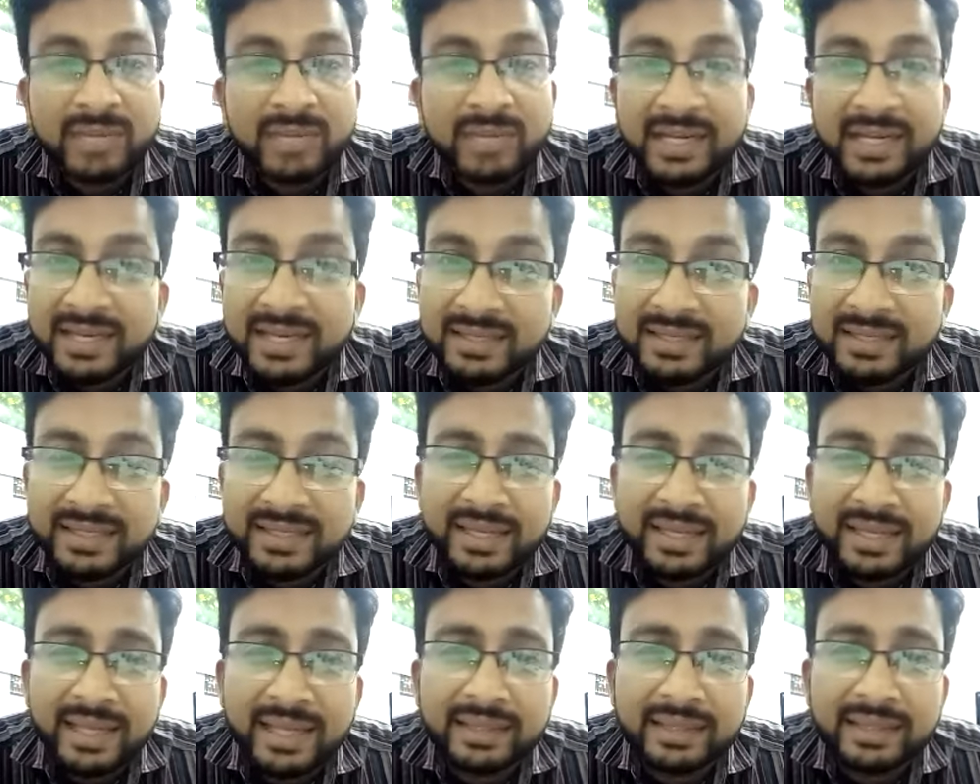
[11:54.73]
beta
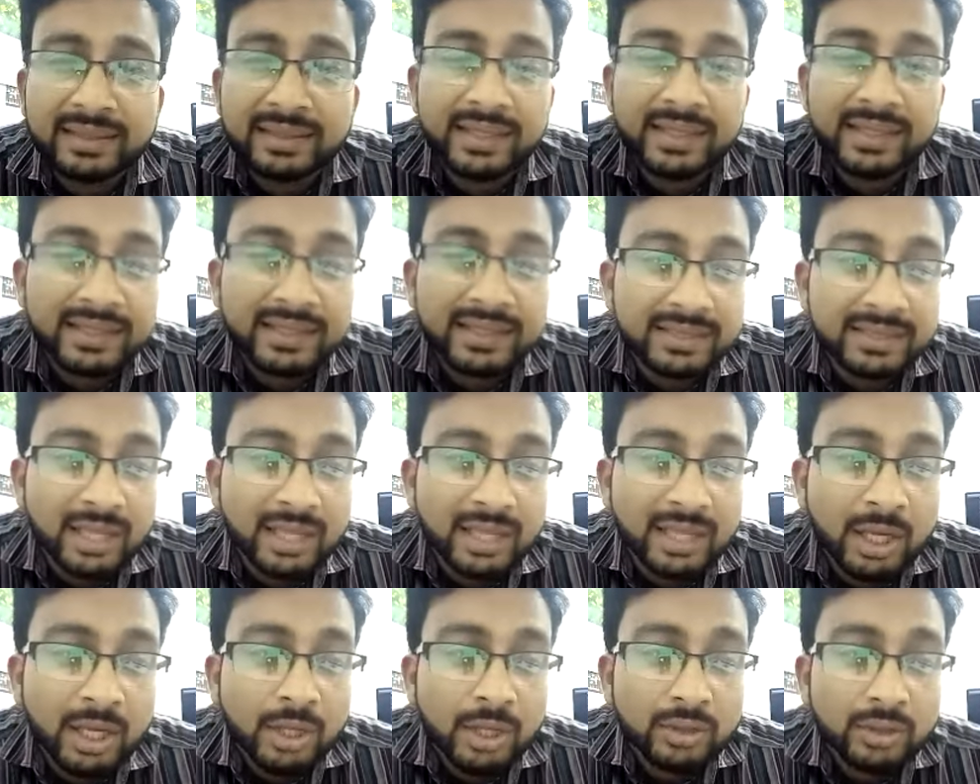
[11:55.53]
HCG like things.
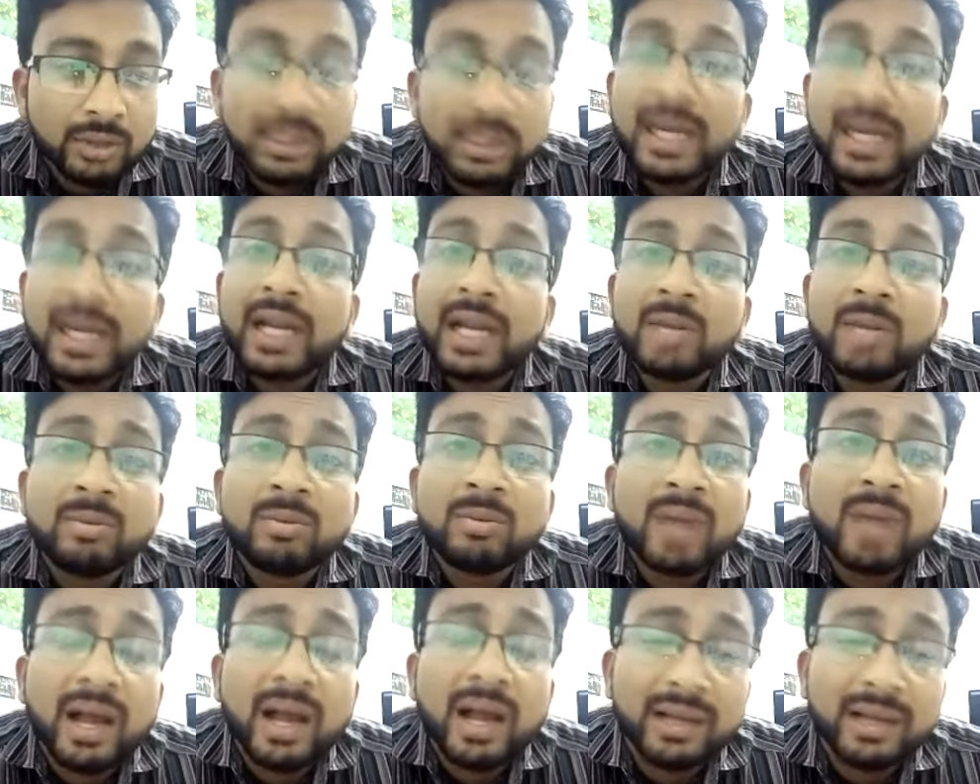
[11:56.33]
So there are
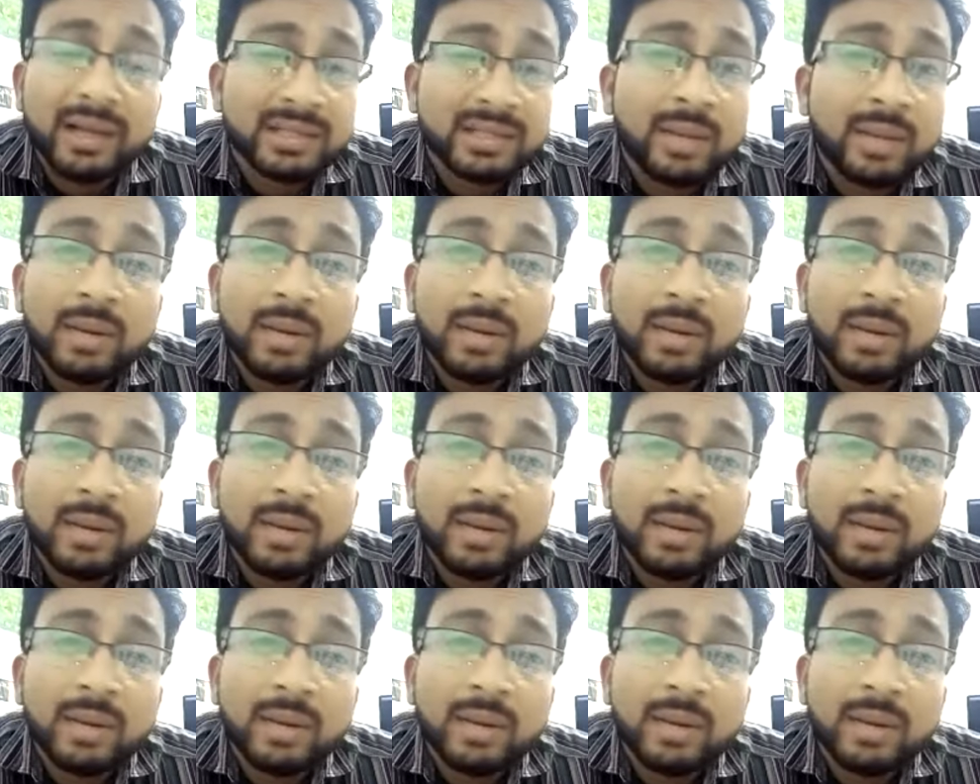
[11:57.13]
tumor markers.